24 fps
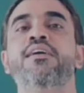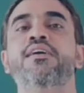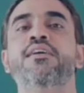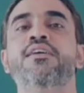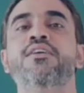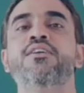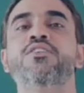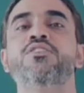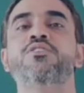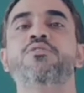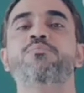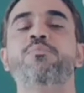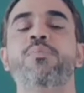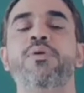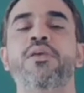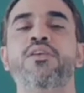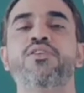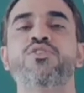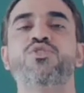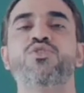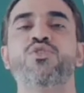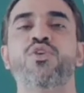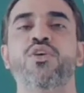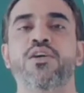
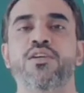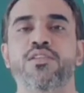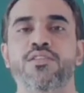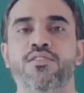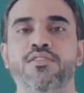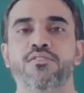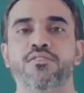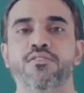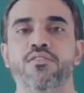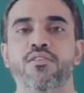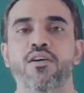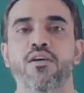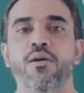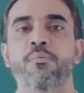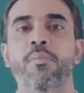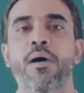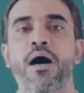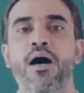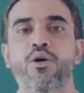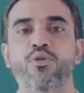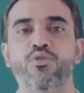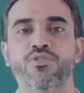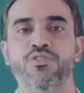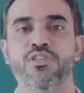speaks to us
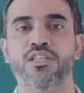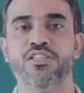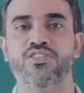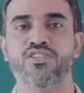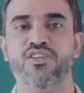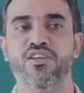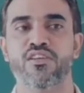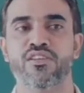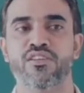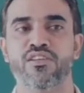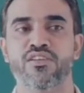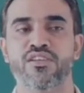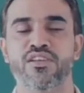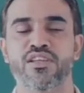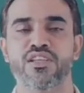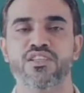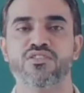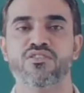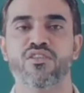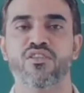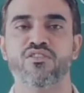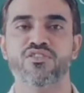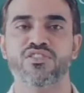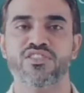about the children
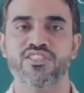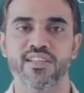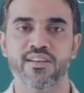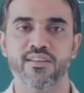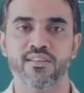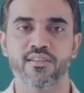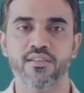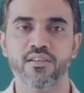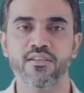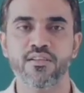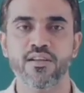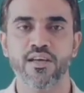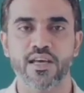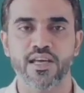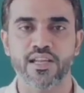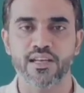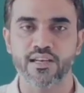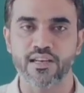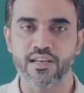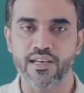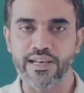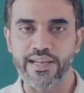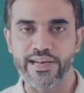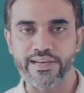is on children,
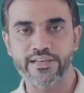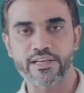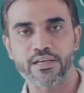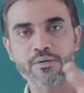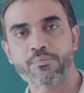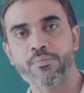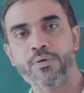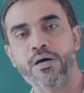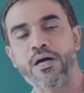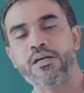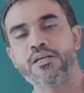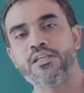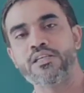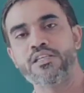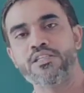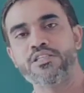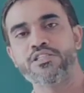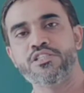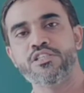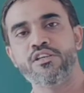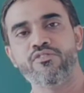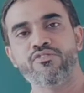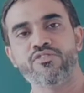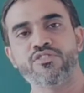and the later part he
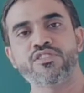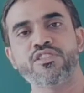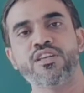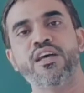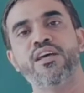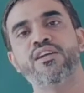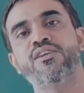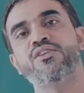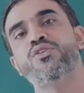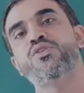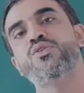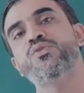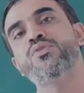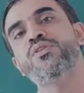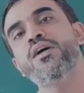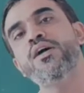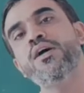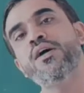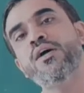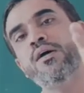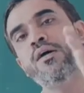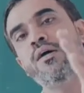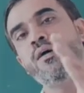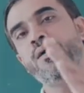shifts to the
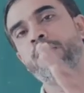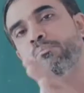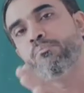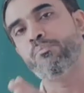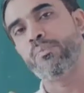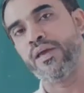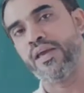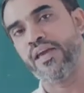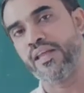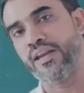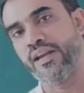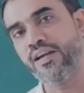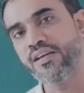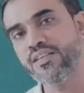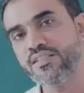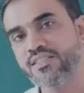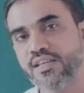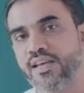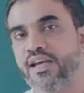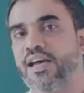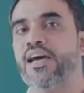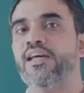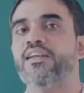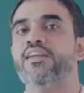parents,
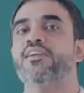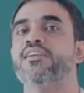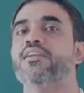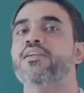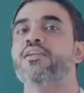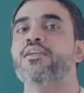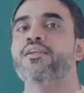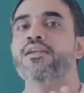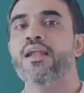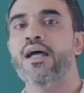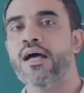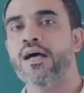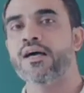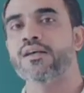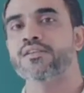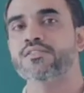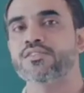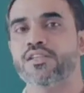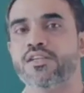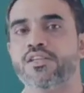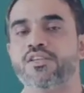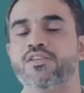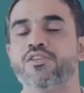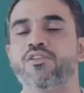and at
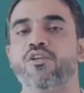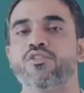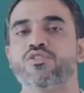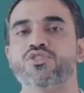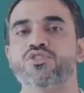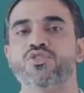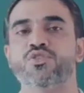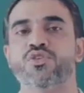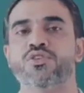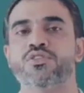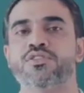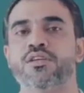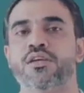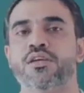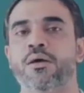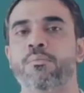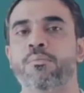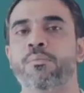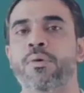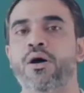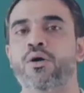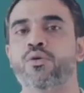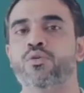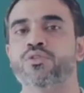last he talks to us
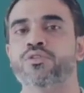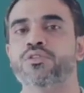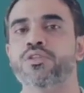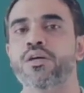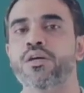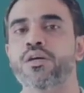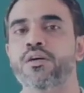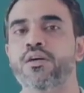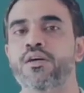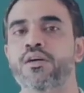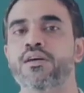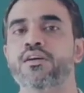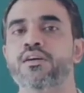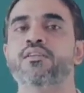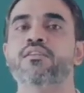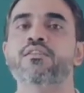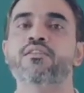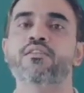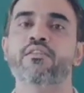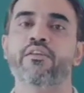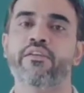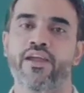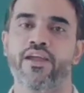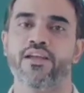about the
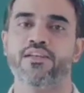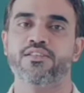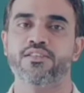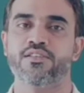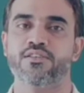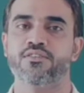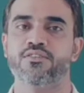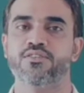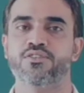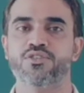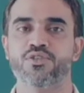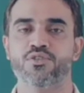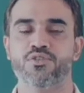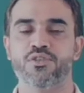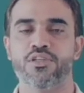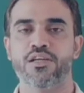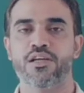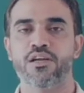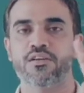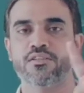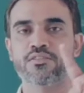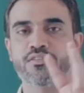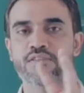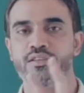Creator. So there
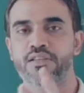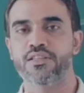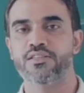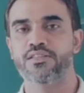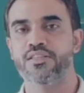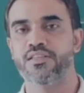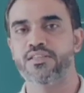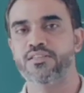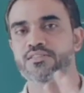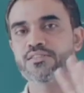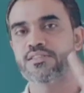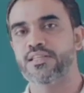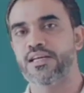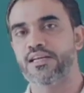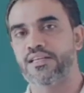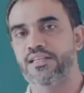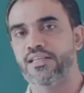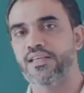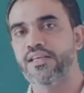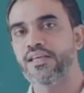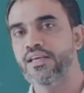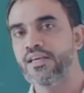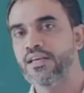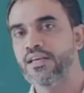are three things that he